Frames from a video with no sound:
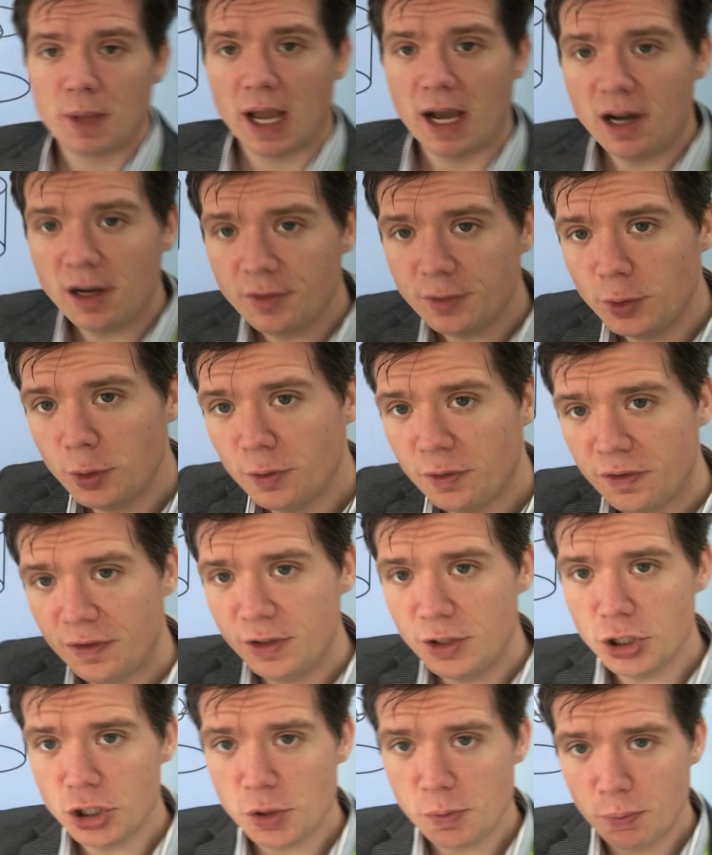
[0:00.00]
After you
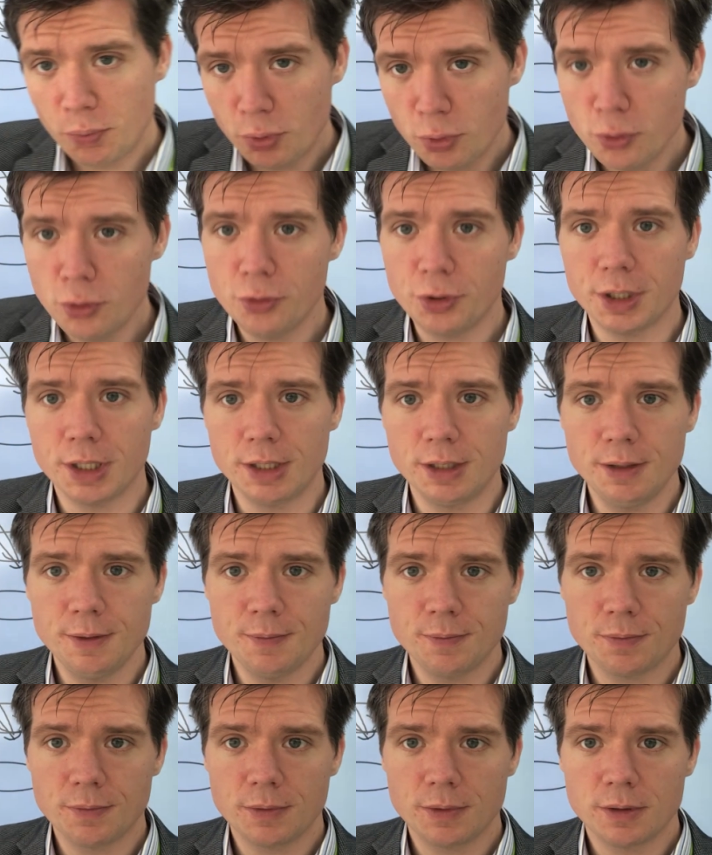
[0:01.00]
finish pouring,
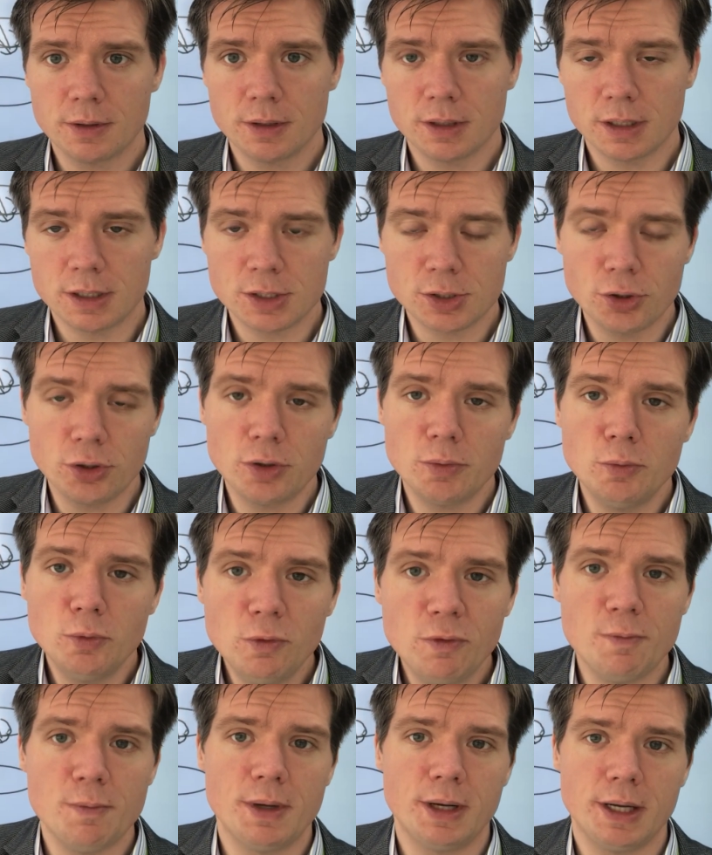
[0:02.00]
it's not a
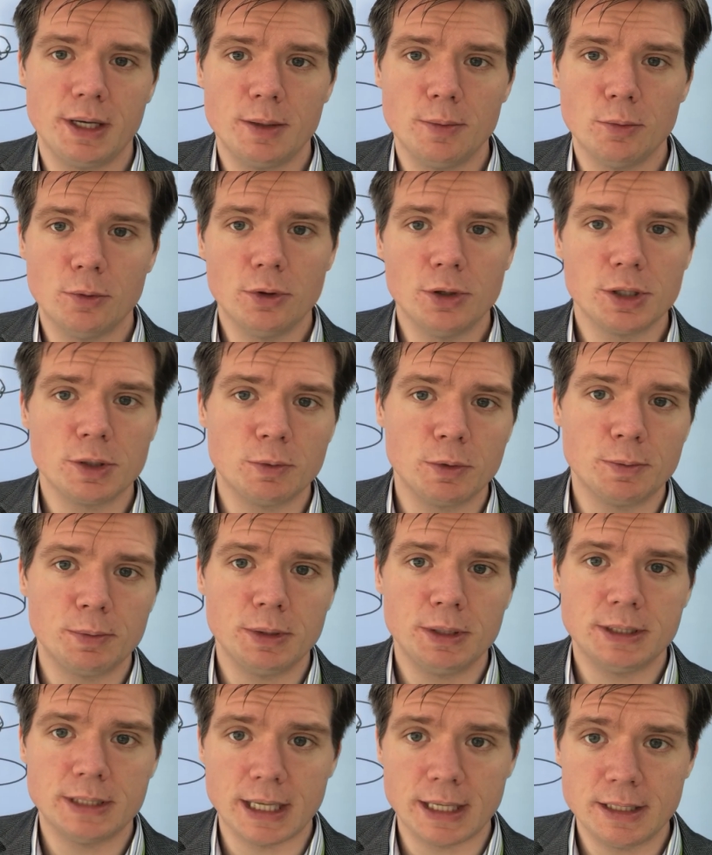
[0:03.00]
movement anymore, it would
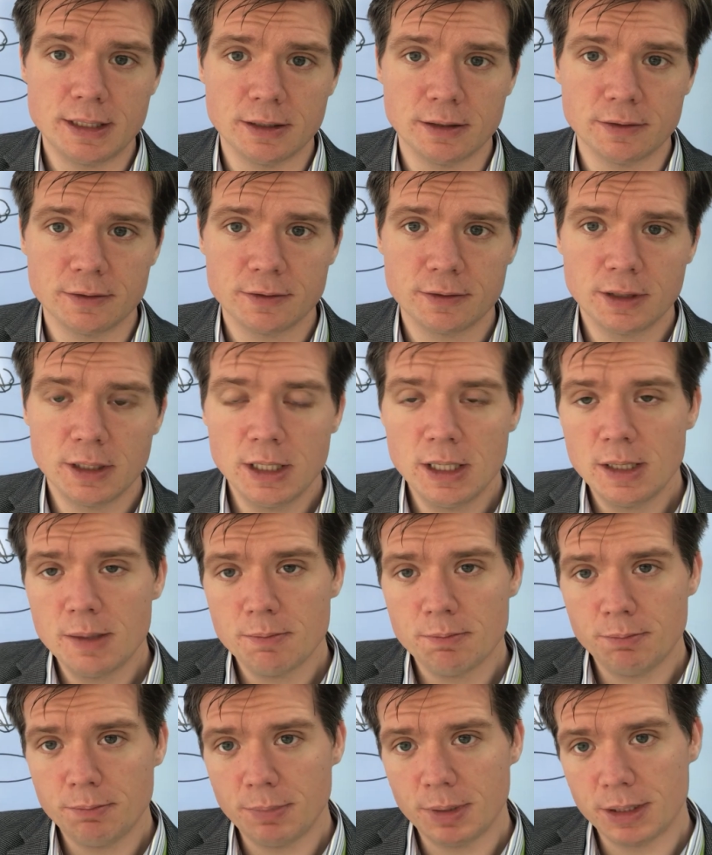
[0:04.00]
be dative.
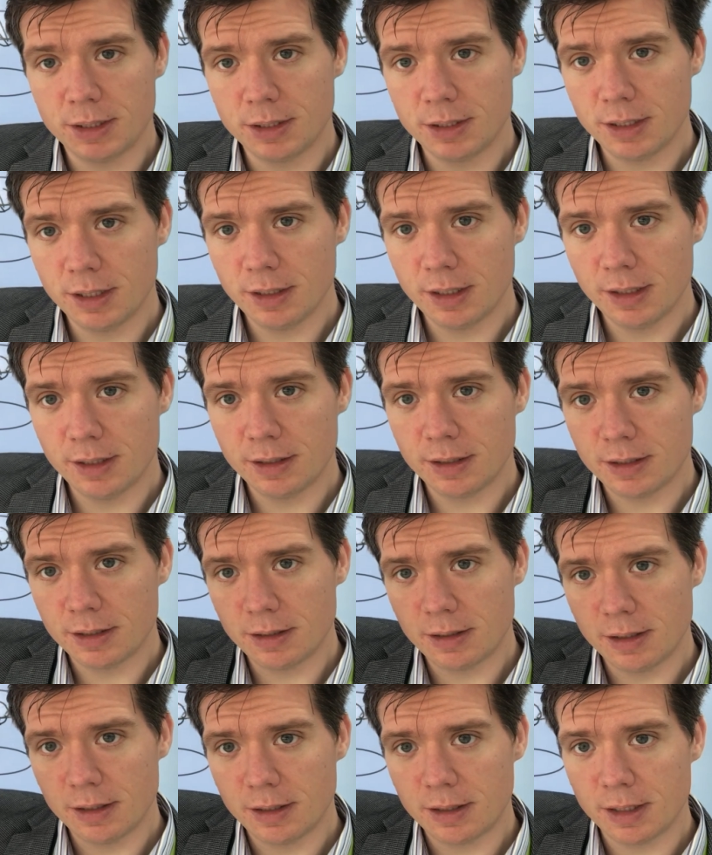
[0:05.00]
But
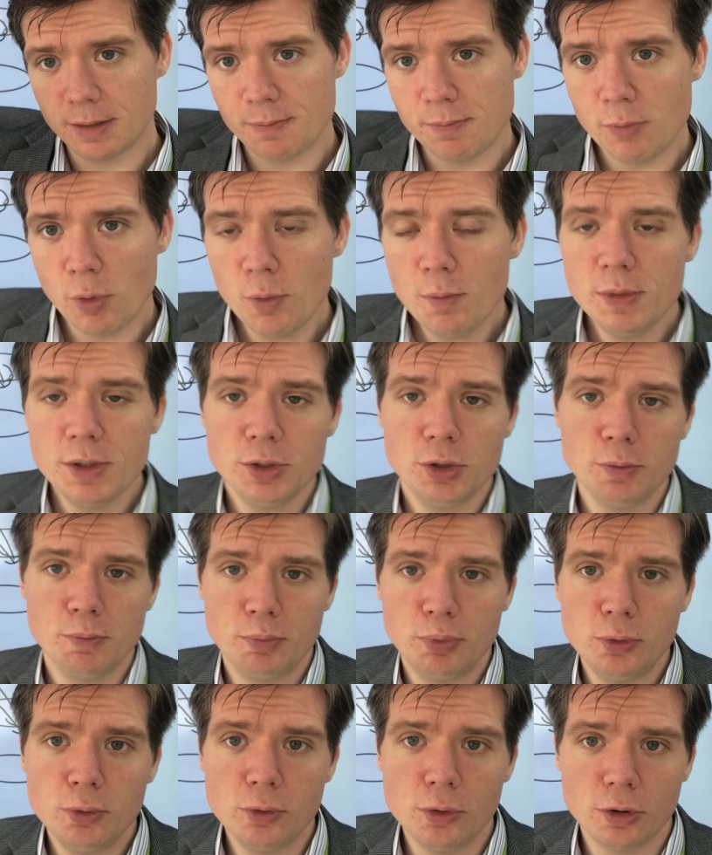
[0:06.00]
the moment you
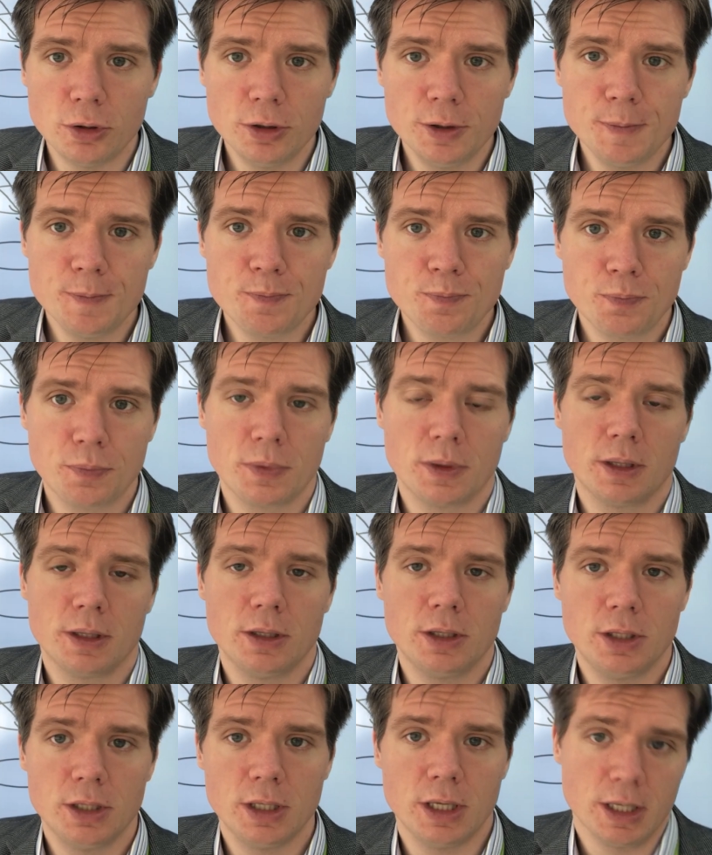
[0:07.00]
pour,
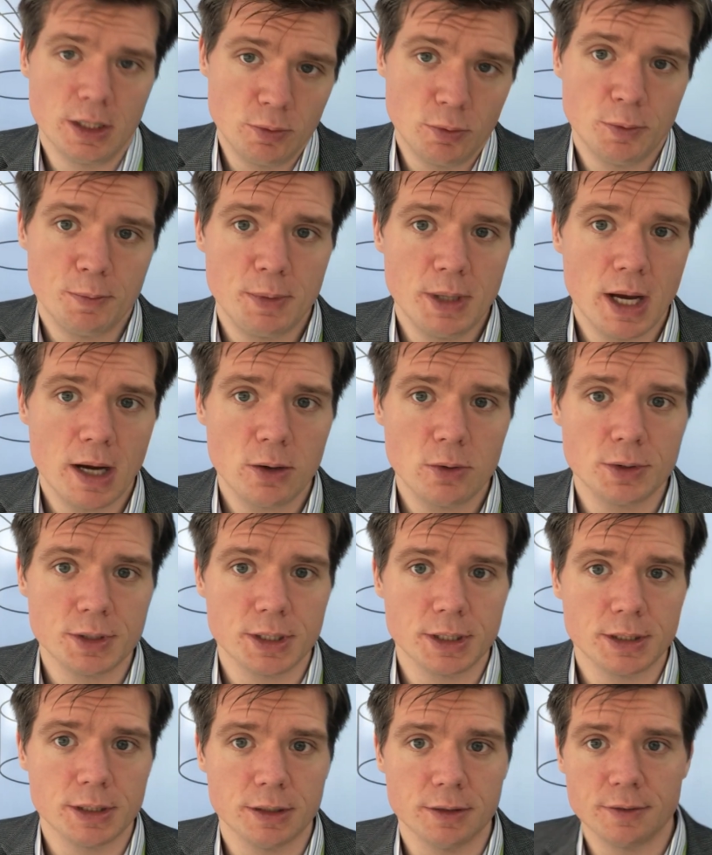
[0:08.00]
it would be
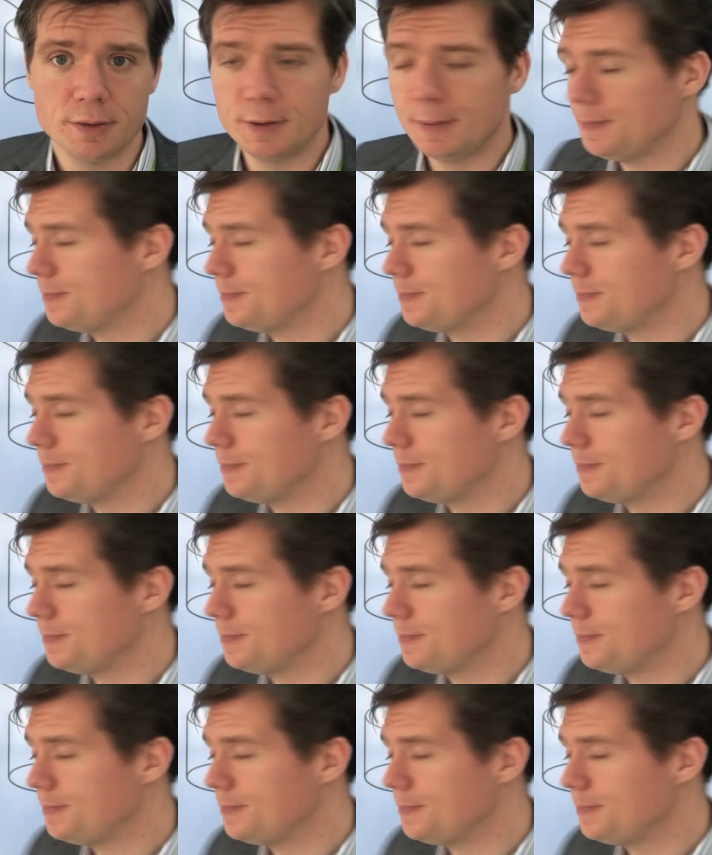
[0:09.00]
accusative.